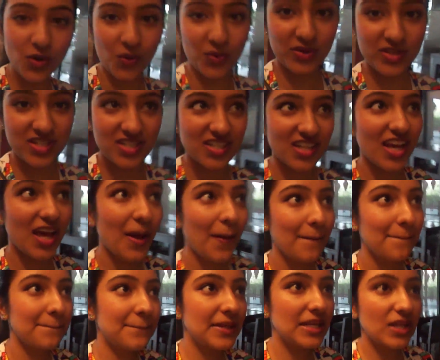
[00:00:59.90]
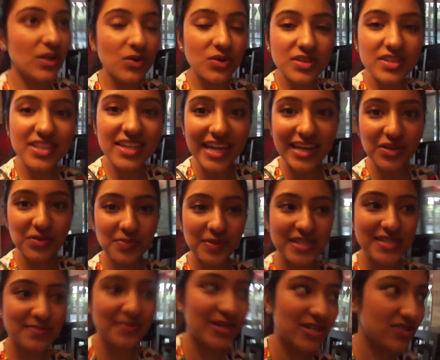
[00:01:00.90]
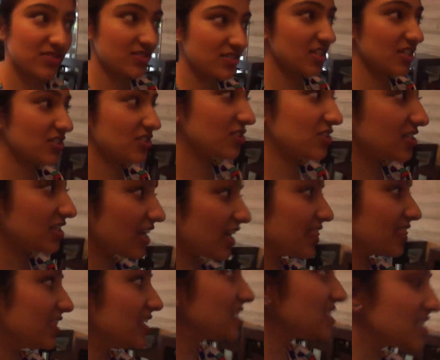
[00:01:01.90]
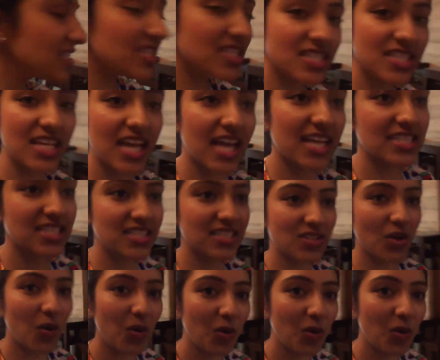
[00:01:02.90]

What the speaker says: court below the Mehrabaz metro station. And this has so